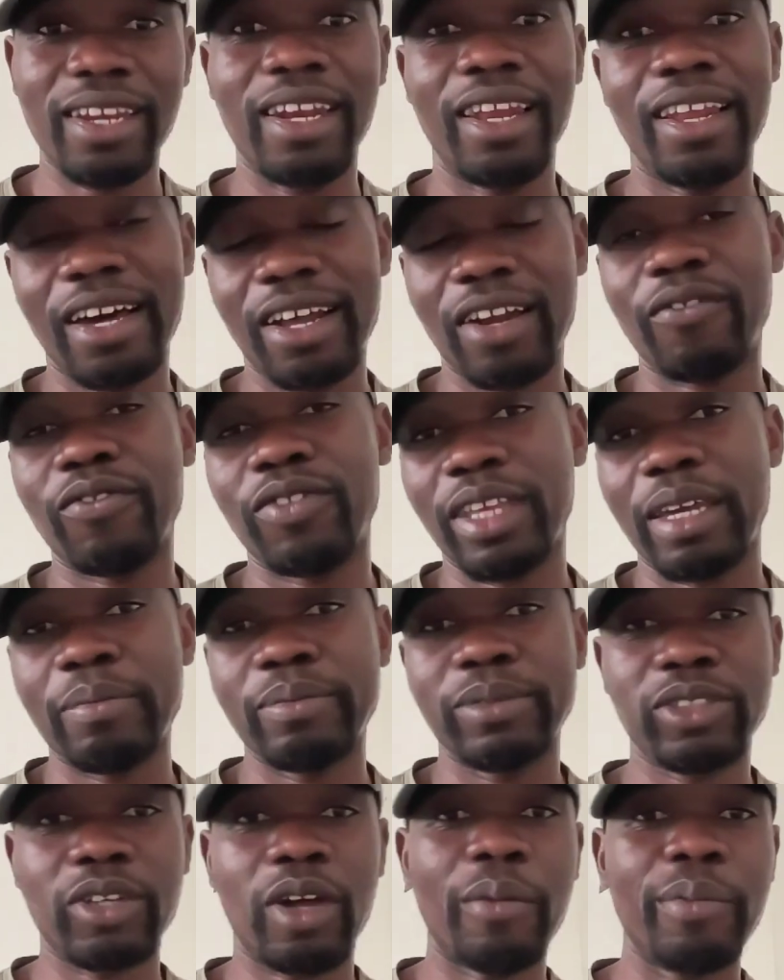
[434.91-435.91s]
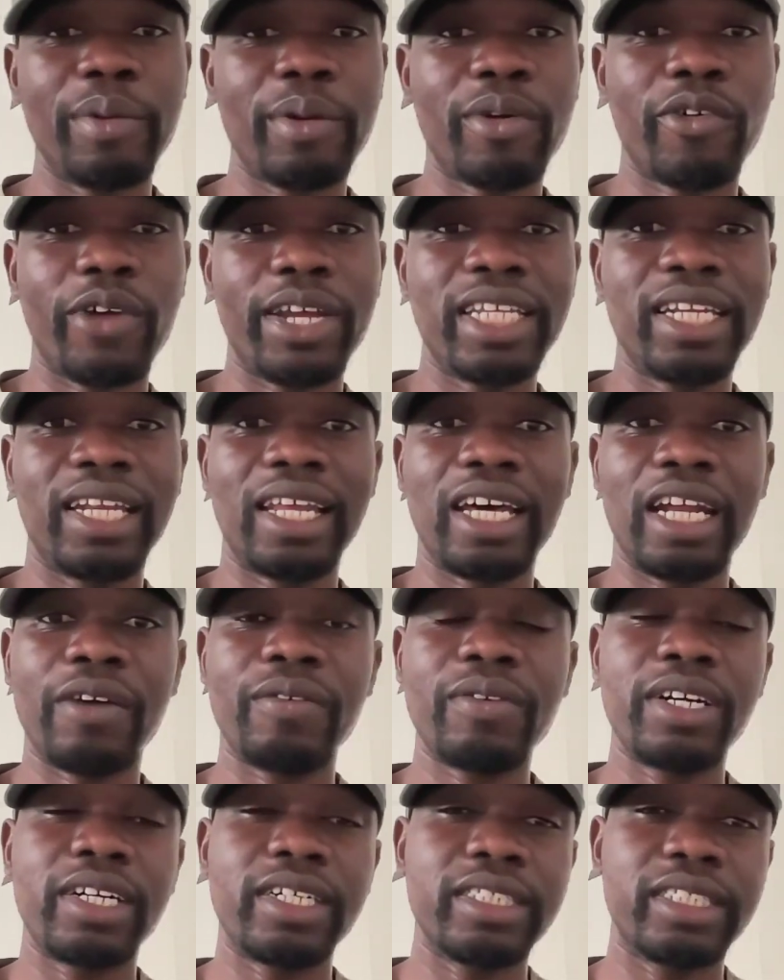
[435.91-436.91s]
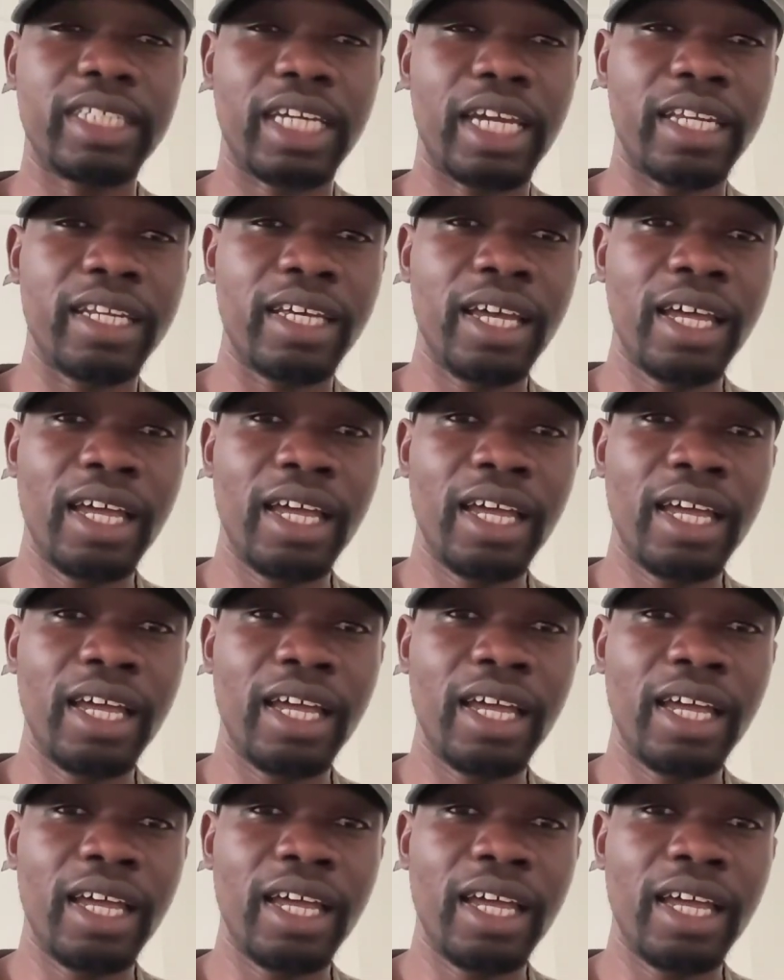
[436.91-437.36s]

A lot of them. So I'll be creating a lot of content.